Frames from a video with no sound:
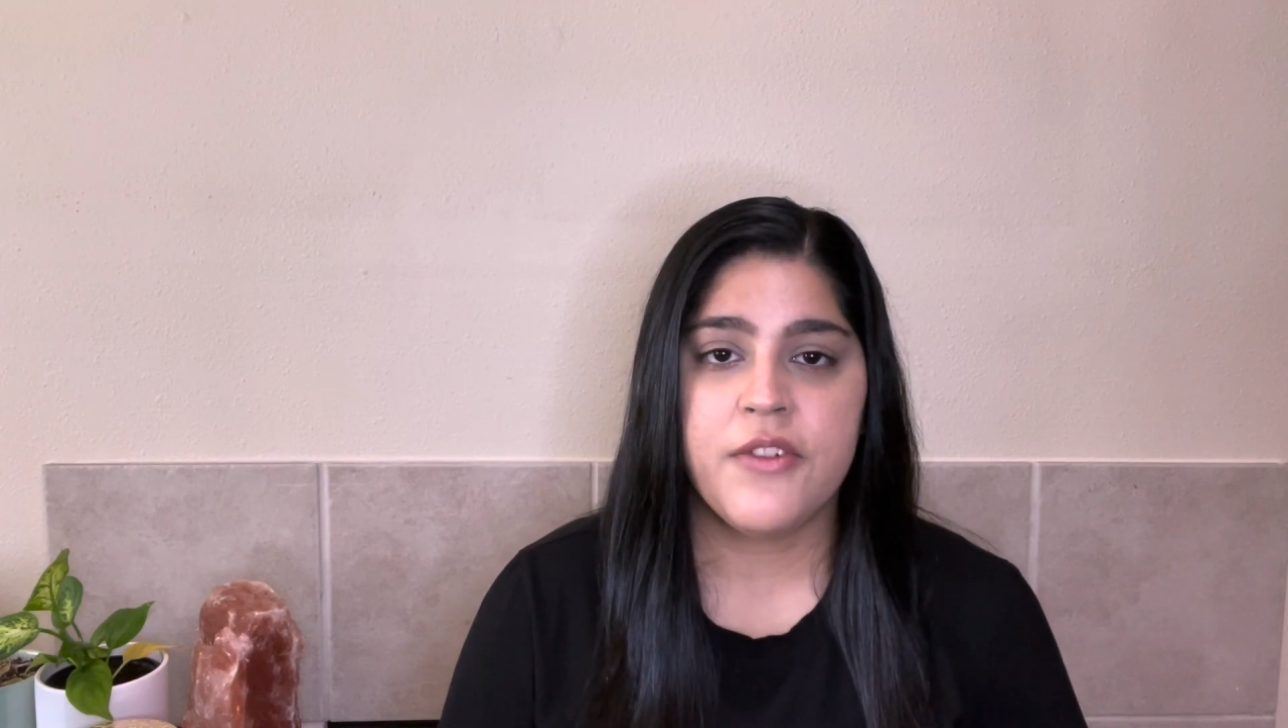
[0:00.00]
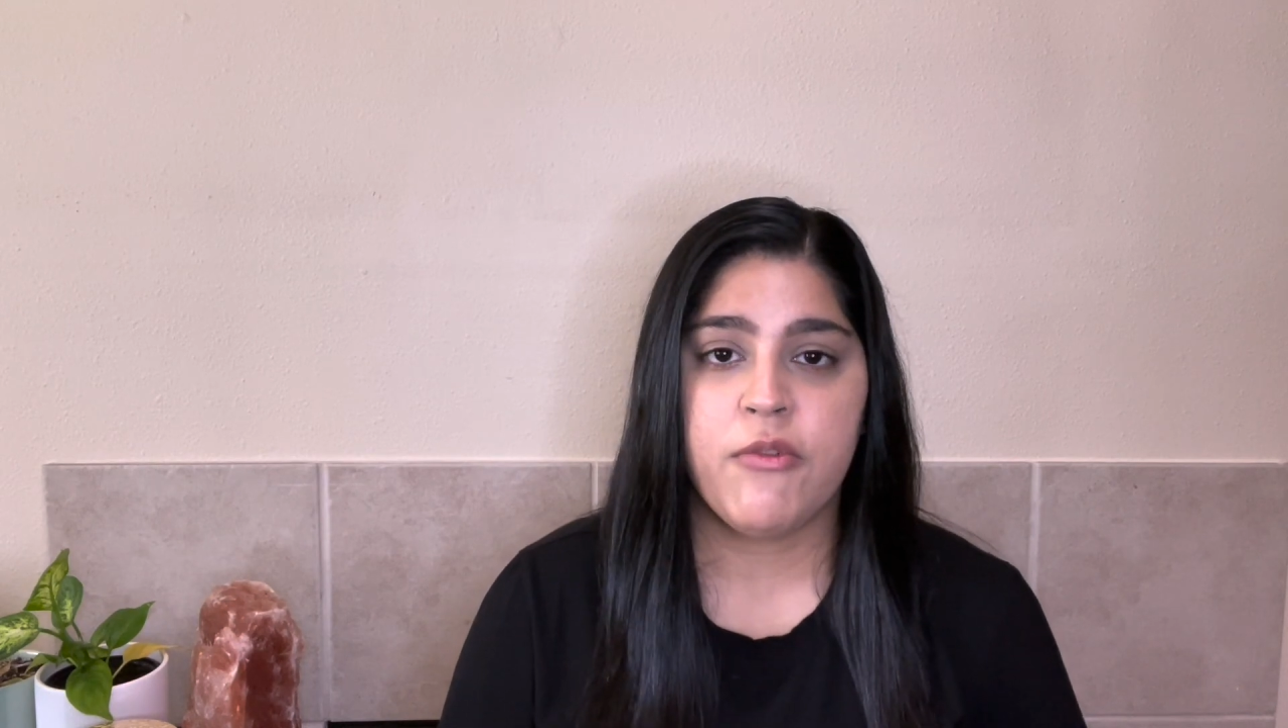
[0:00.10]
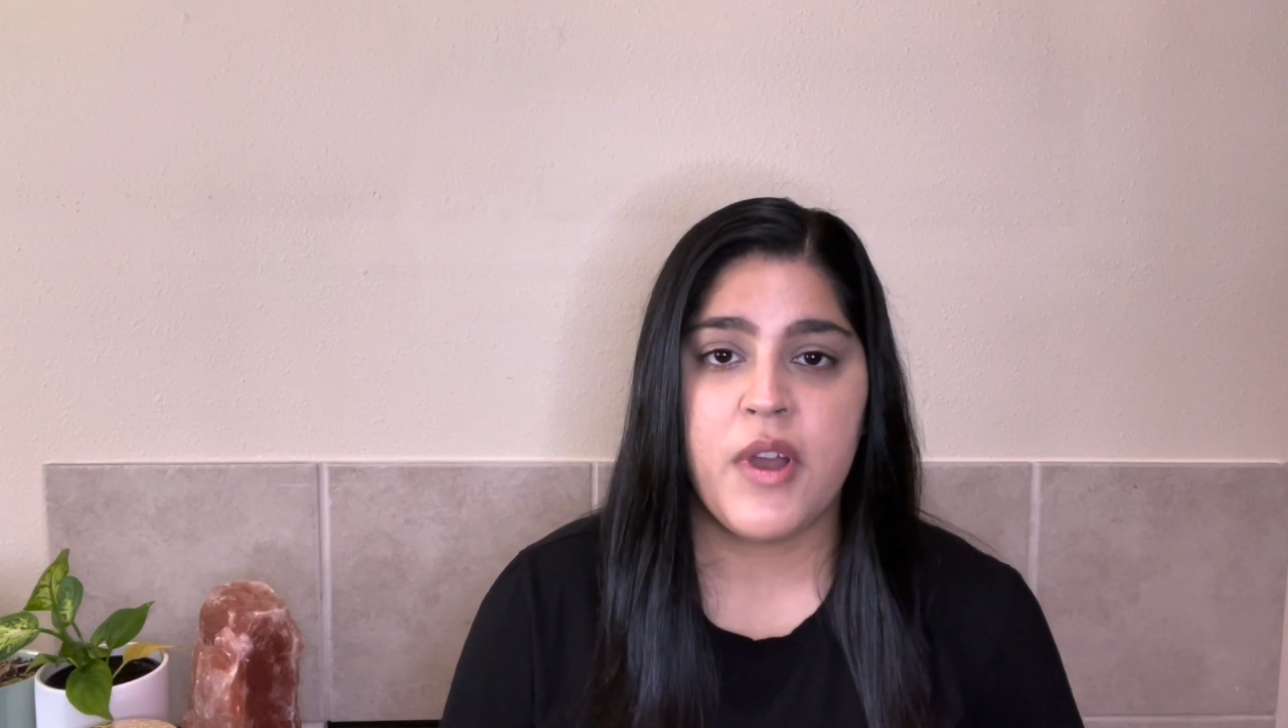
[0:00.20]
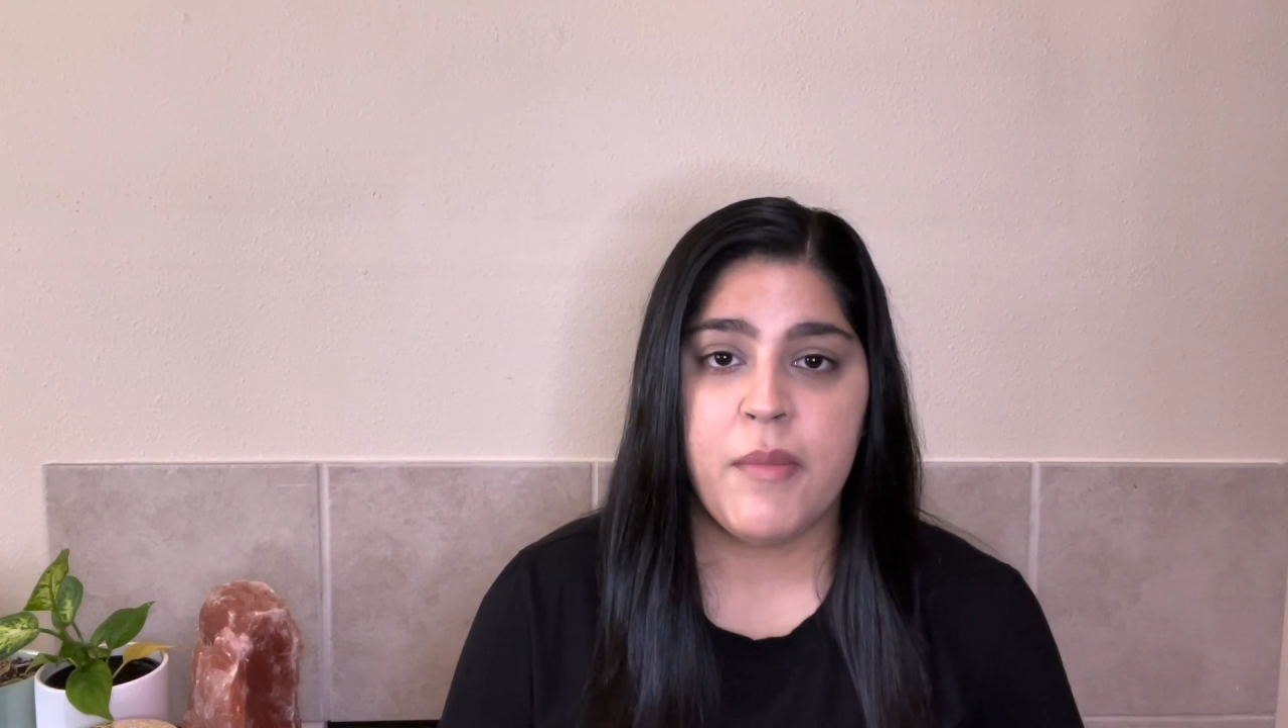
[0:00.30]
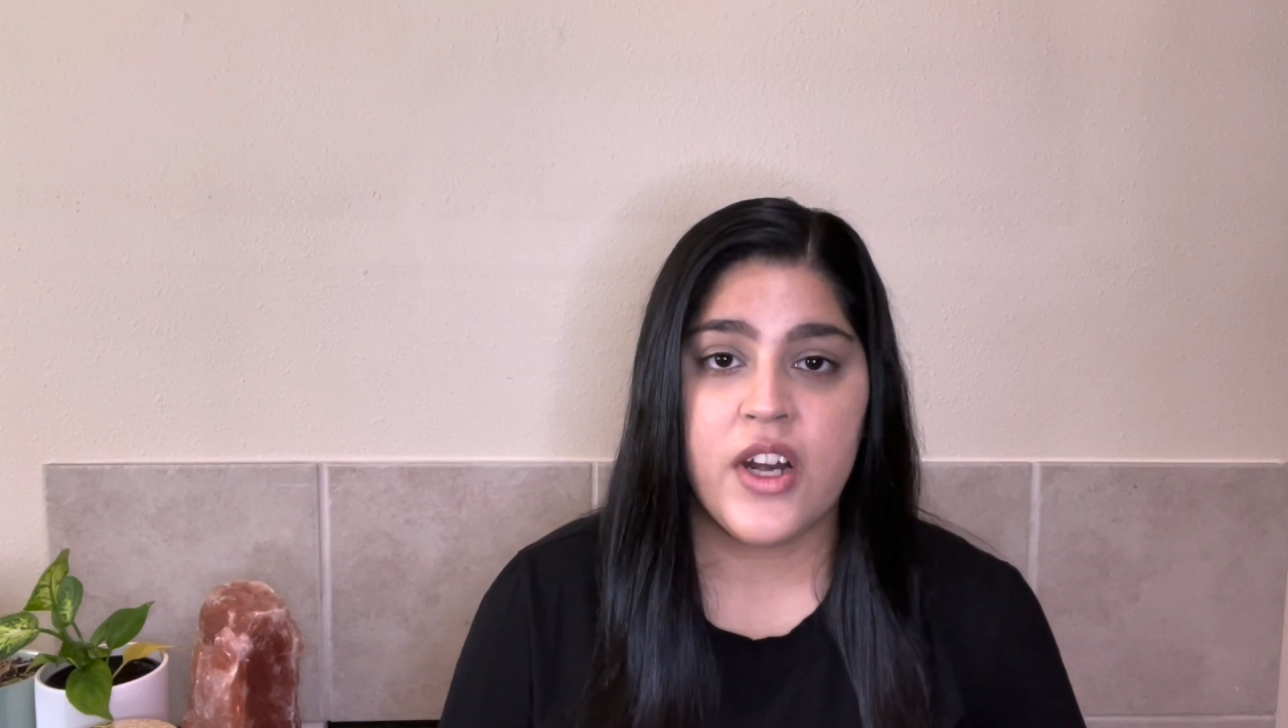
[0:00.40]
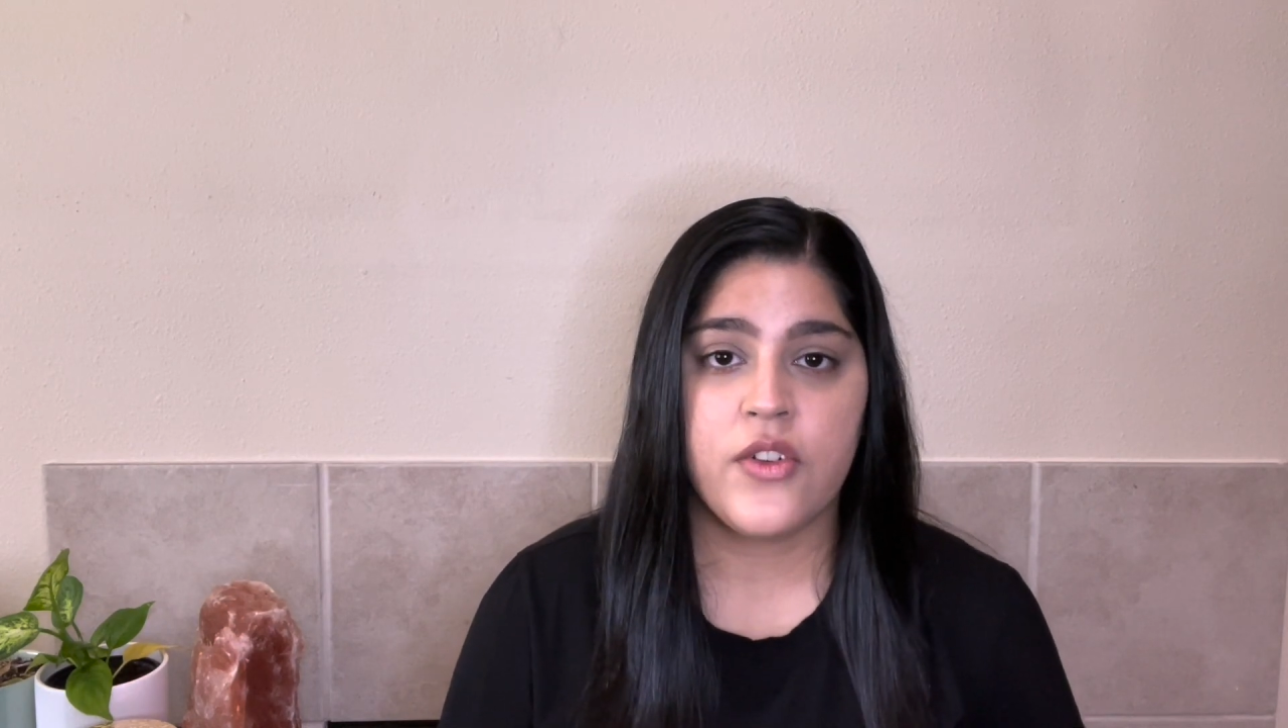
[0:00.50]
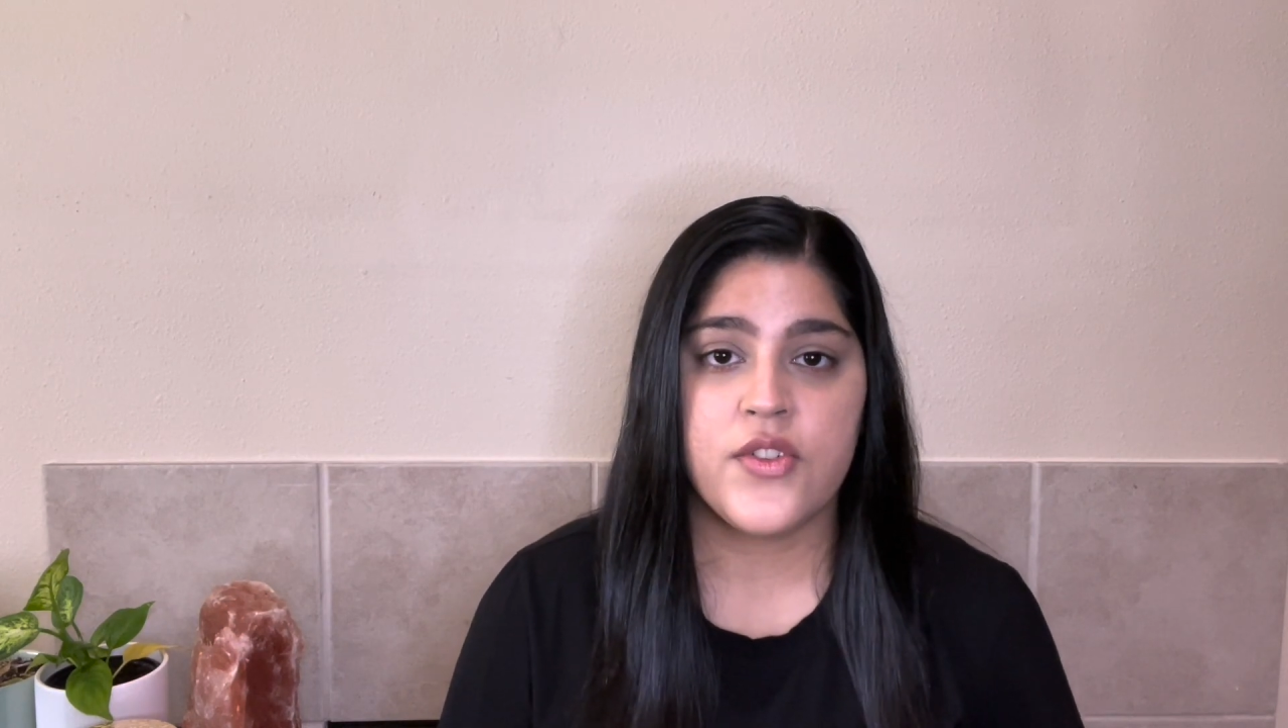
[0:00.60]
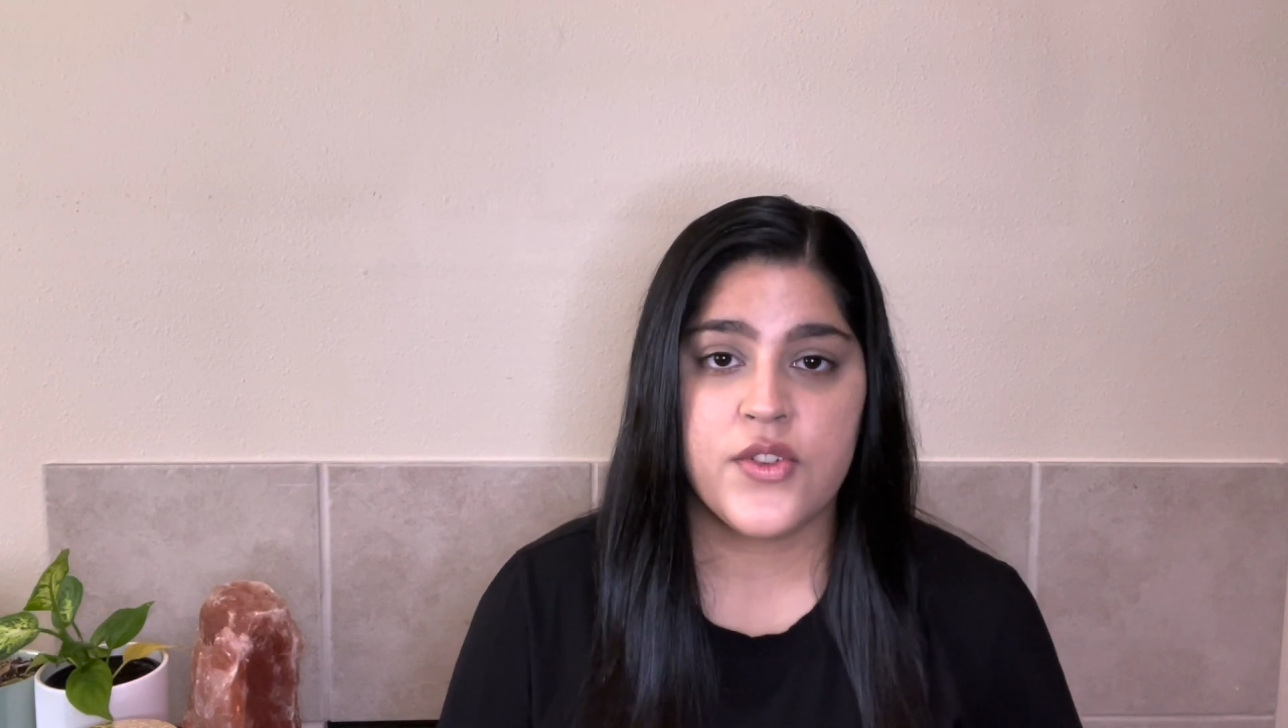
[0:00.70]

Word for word: for my medical